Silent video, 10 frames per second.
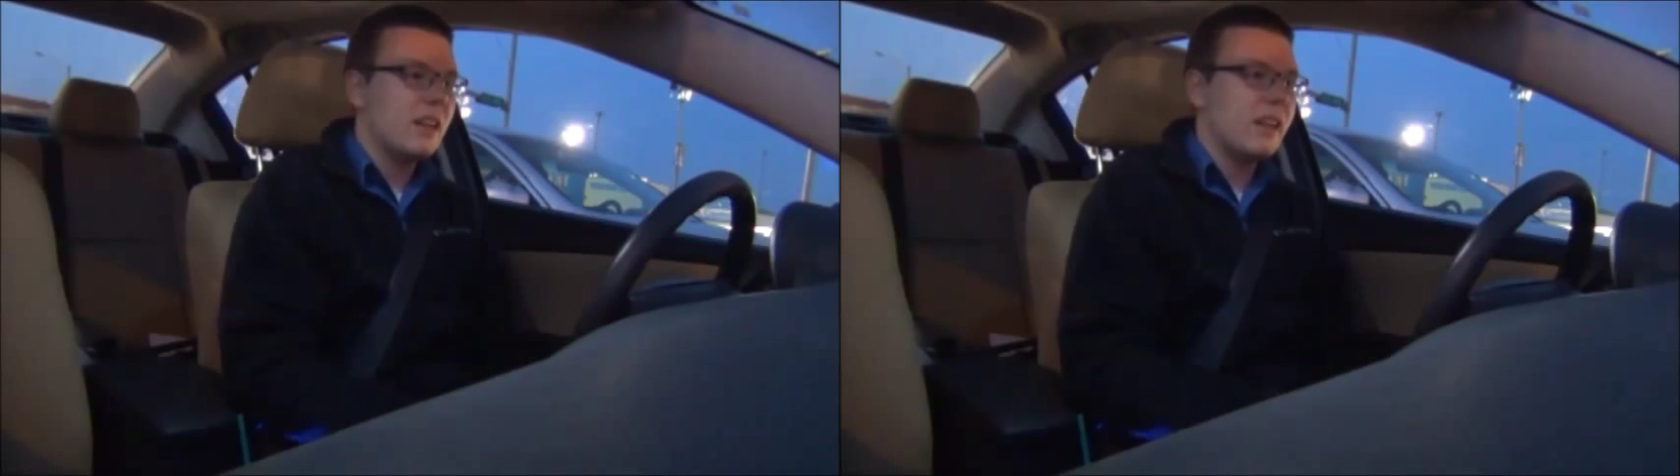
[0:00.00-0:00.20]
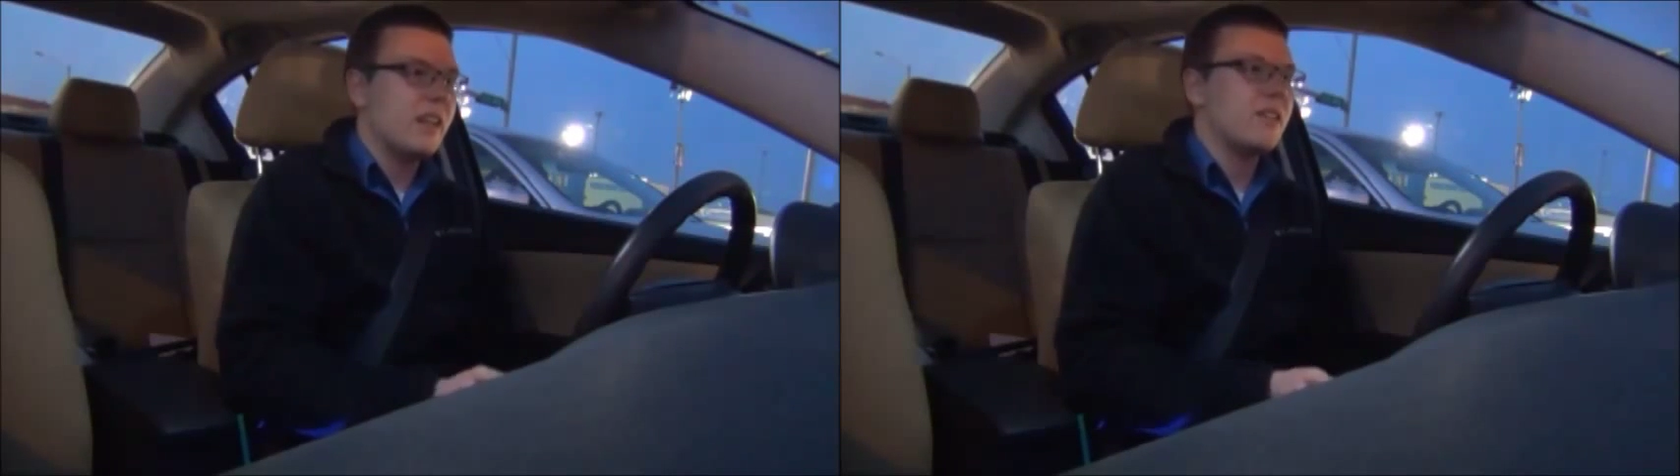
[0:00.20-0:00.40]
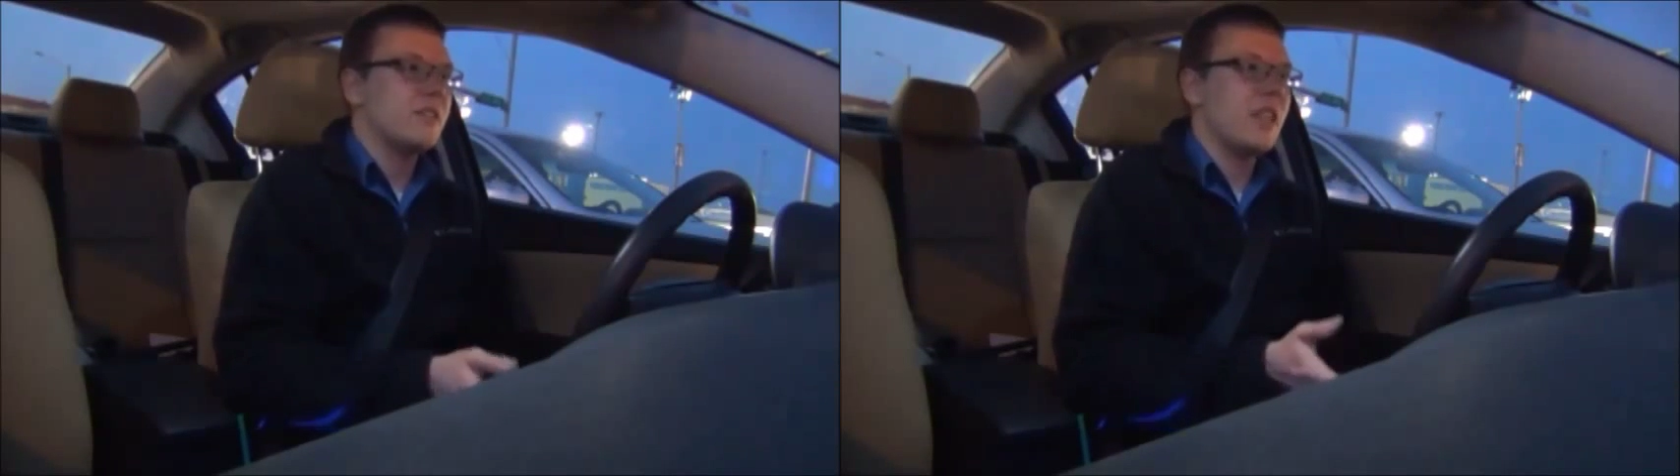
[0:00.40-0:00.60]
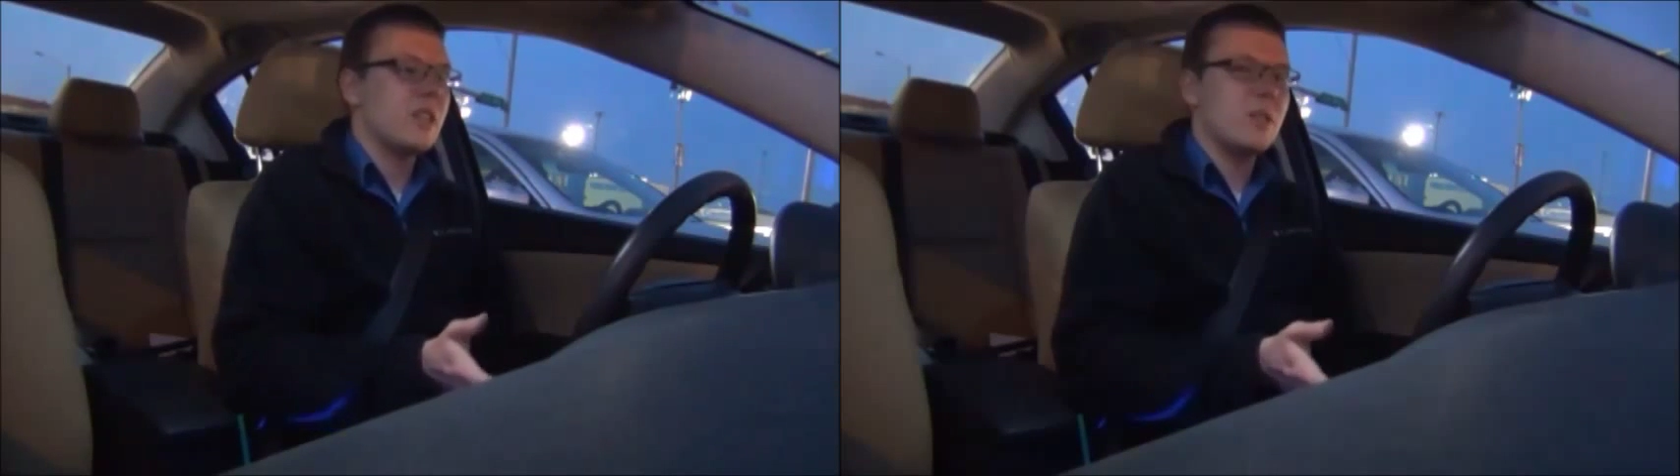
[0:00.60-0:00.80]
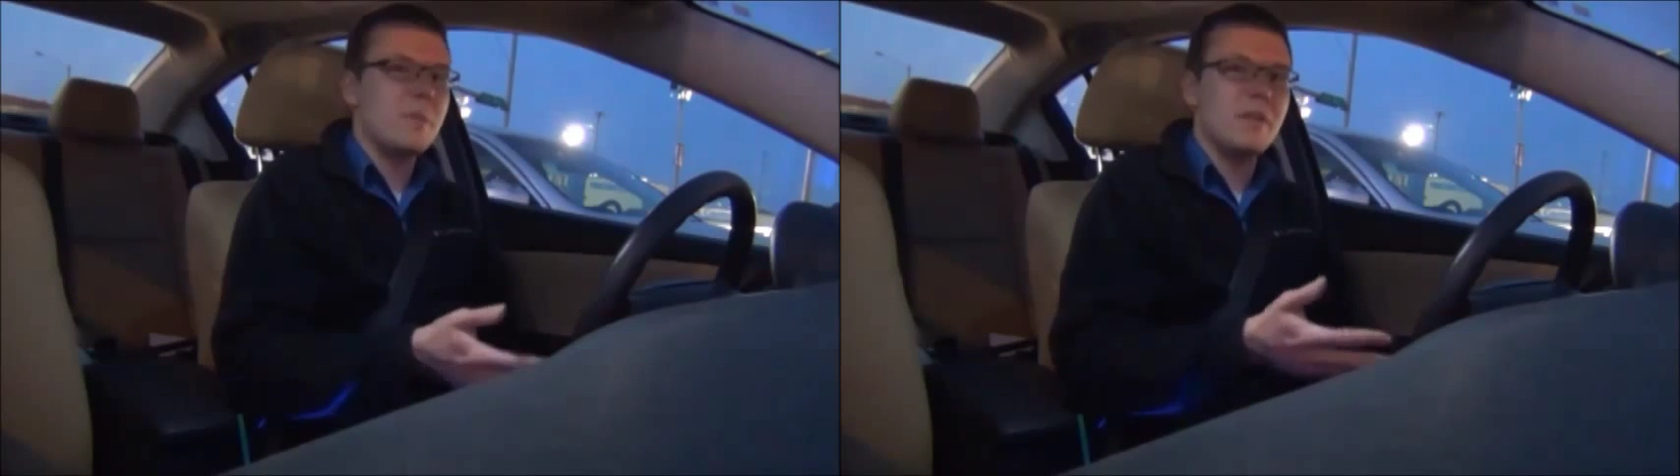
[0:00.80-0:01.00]
And there's
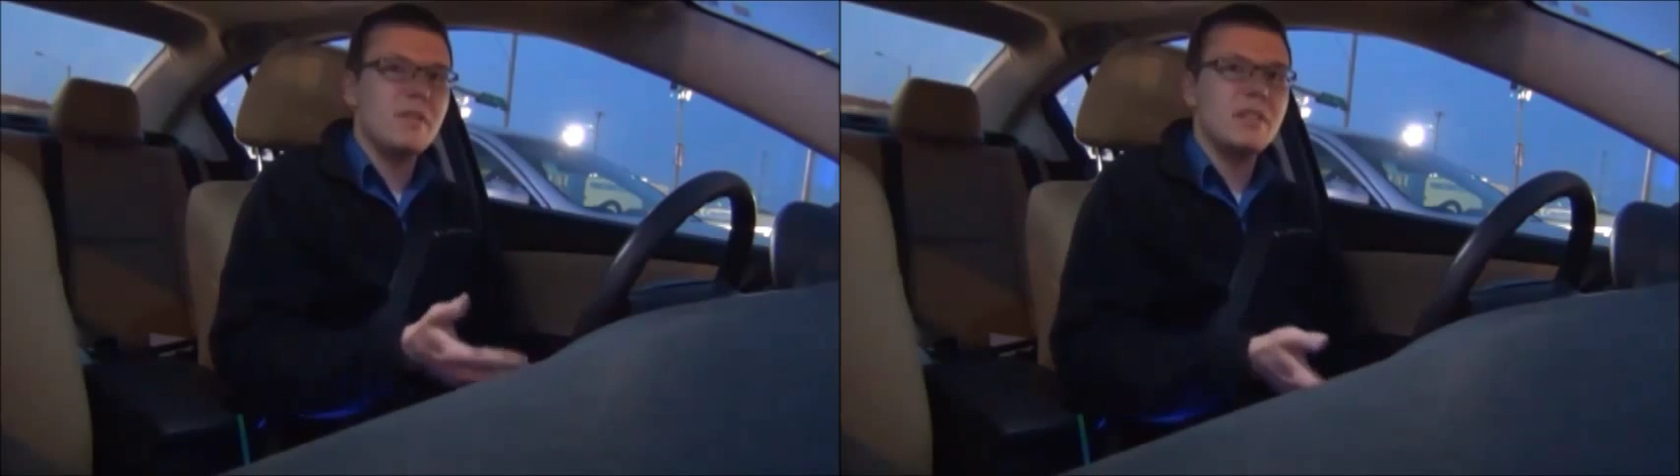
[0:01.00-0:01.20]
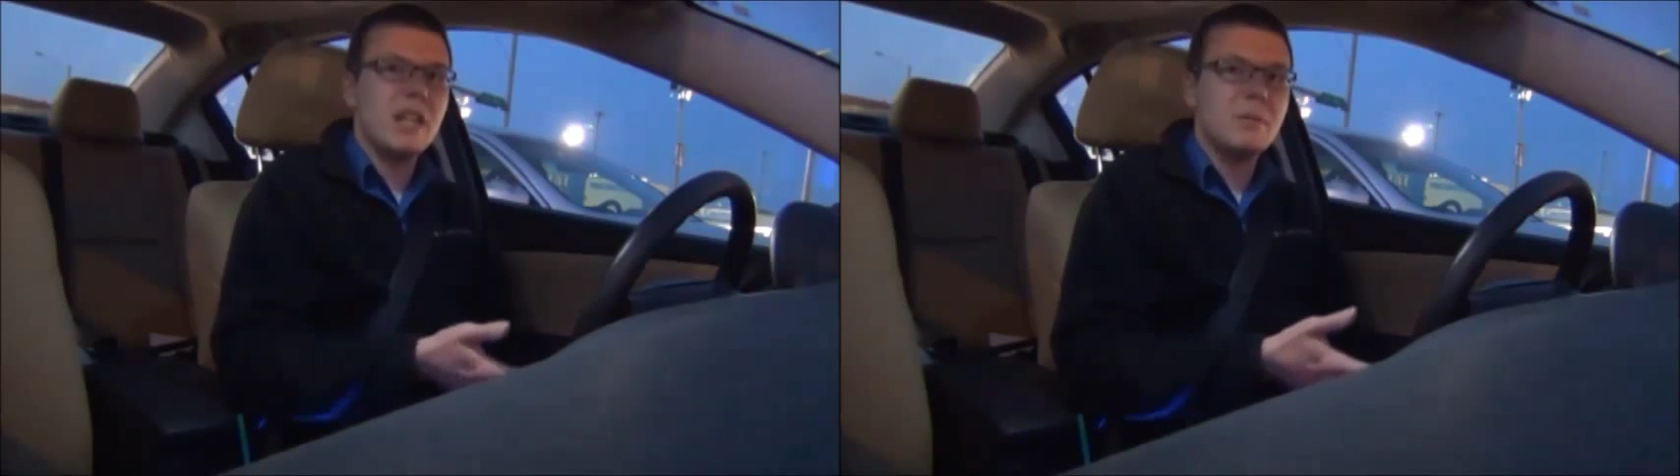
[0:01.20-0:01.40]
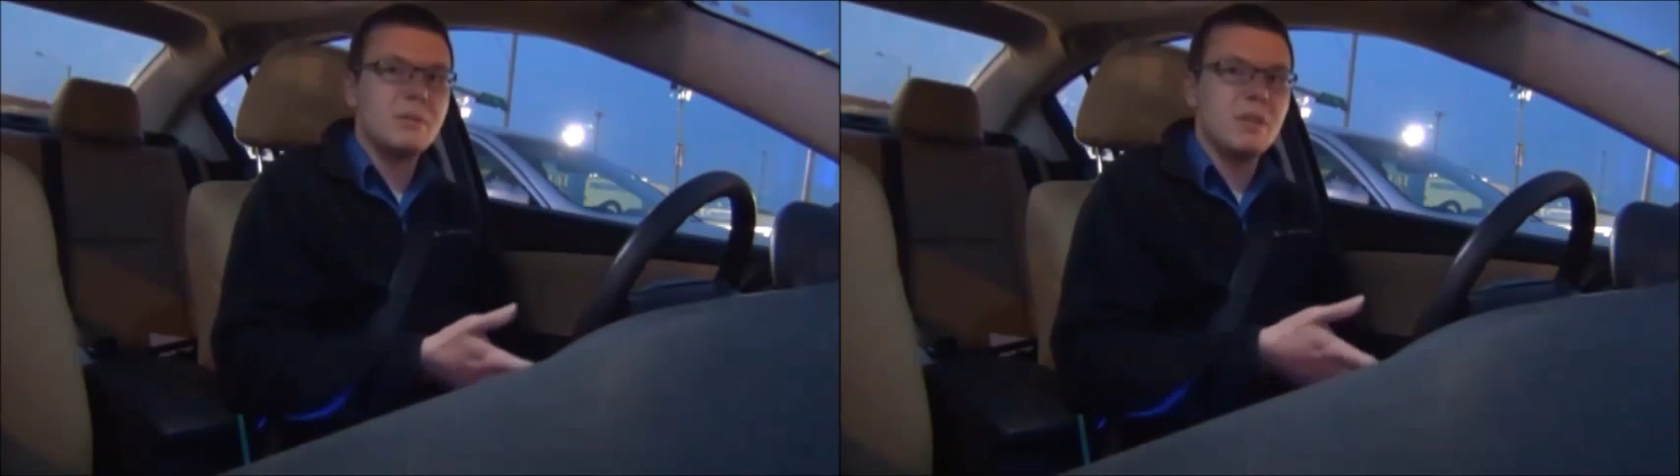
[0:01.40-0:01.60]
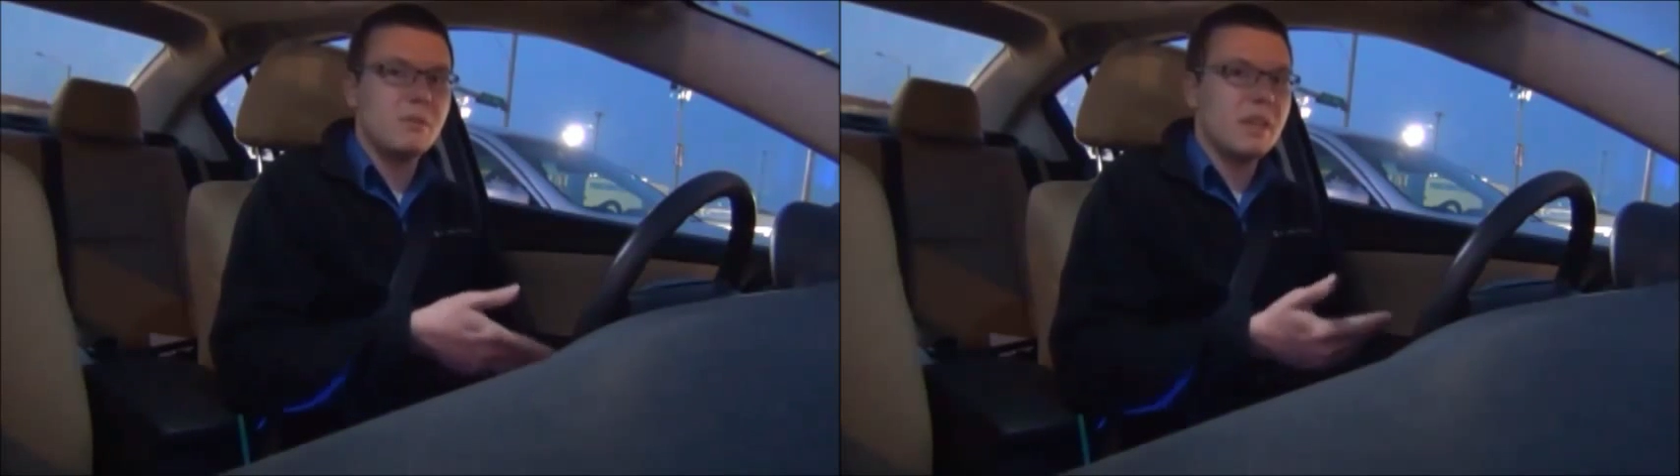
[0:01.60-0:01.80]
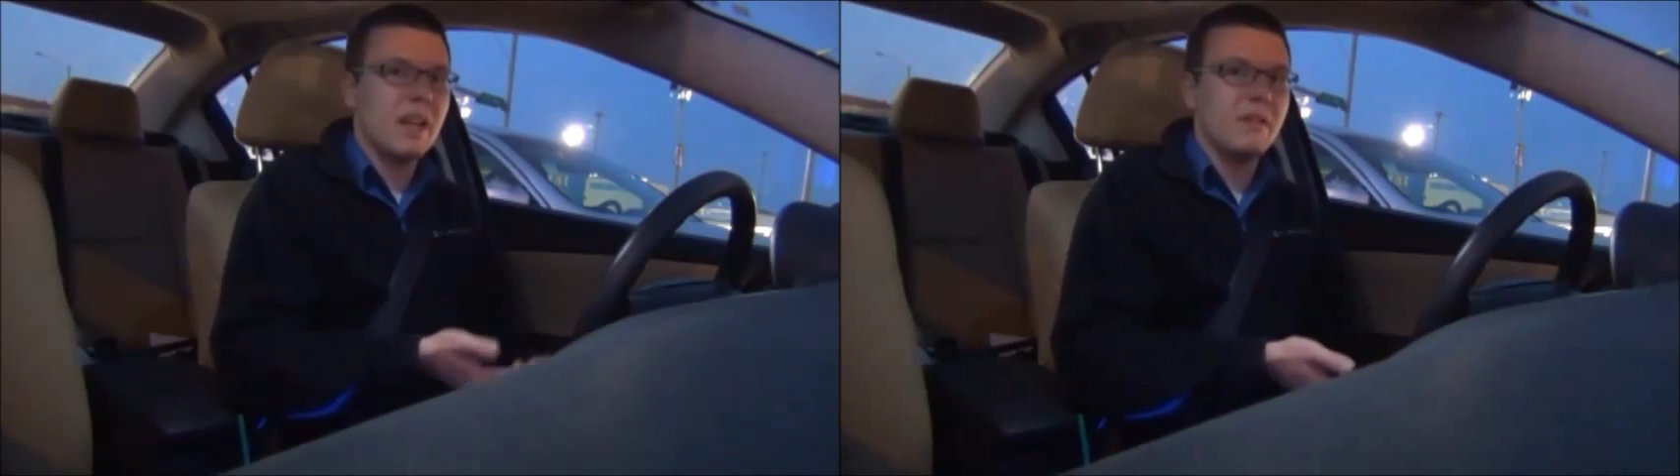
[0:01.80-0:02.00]
actually been a few times when
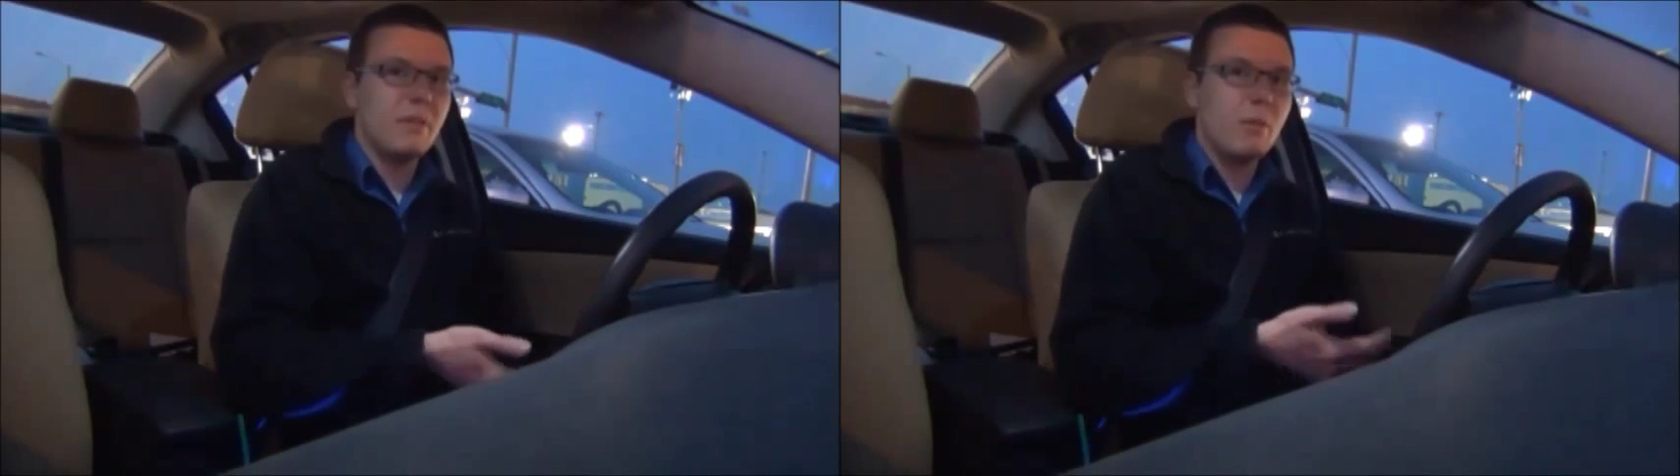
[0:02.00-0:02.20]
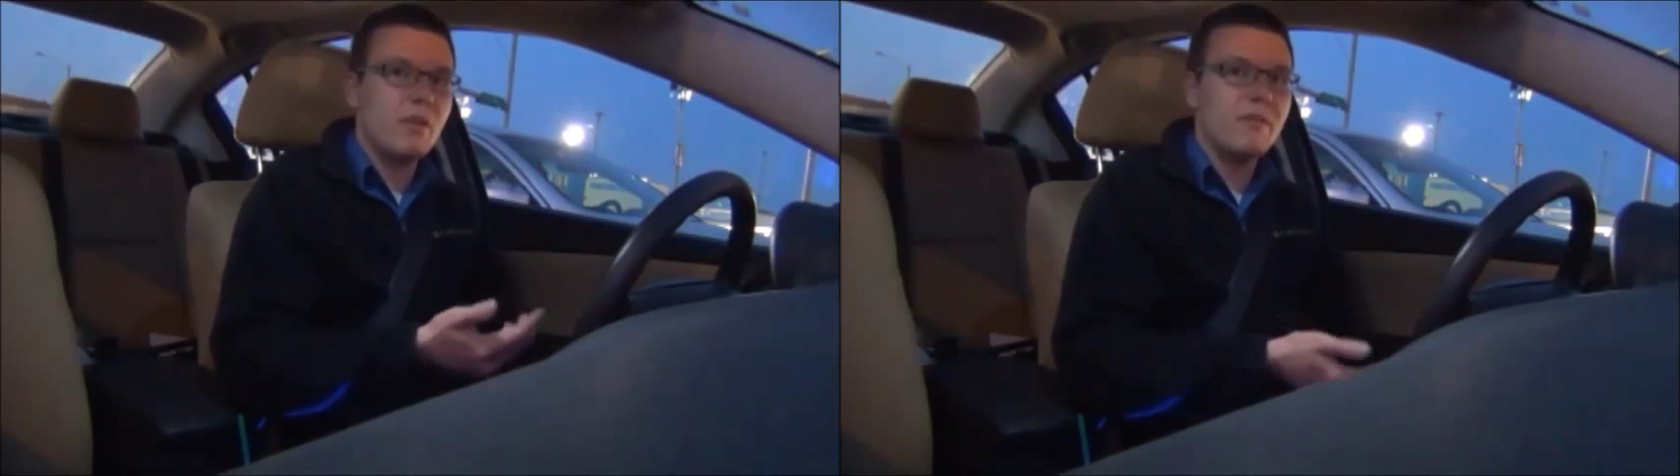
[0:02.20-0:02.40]
we had 4,